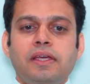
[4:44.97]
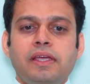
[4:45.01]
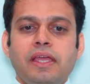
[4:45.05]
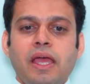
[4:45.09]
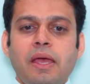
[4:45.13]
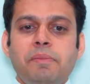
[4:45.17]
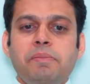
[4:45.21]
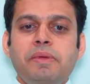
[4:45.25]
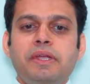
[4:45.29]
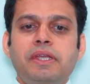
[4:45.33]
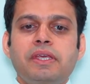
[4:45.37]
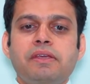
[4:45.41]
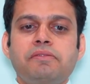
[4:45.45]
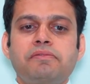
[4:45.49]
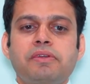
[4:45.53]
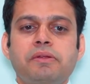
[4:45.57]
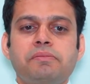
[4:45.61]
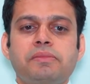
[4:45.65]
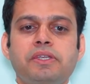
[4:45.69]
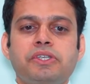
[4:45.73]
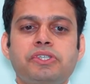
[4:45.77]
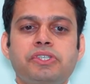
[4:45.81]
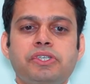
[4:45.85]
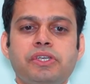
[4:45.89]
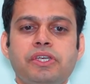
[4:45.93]
emitting from
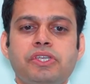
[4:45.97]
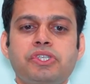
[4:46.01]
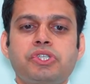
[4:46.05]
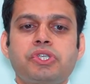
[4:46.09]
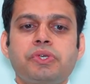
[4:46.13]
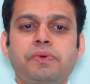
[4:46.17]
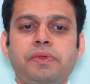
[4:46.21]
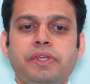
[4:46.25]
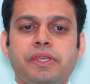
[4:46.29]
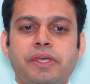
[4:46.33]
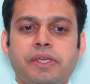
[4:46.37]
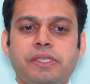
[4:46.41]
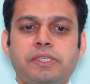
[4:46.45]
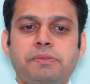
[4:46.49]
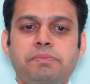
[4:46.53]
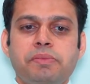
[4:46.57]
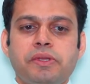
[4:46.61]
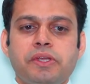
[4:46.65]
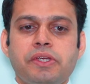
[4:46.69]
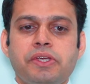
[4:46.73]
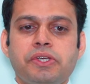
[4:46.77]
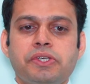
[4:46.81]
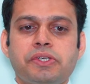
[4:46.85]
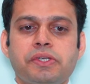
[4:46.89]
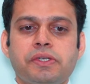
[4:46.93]
the chest during
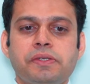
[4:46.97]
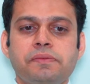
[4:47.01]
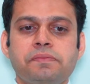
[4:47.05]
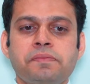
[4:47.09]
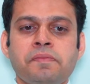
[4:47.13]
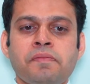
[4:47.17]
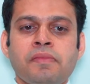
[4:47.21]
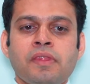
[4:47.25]
expiration.